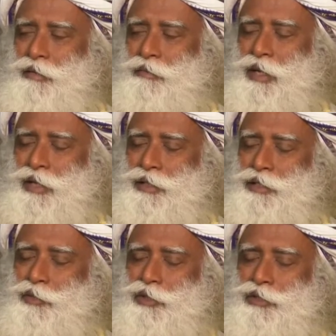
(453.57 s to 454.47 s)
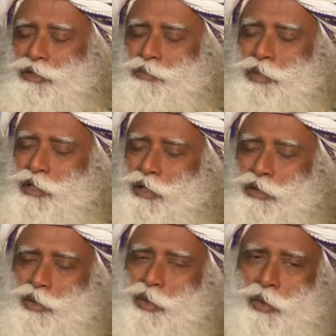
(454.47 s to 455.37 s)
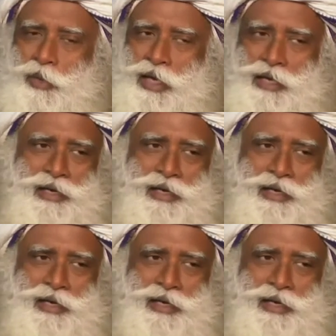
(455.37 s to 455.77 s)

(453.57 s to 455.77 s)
but it will simply not go away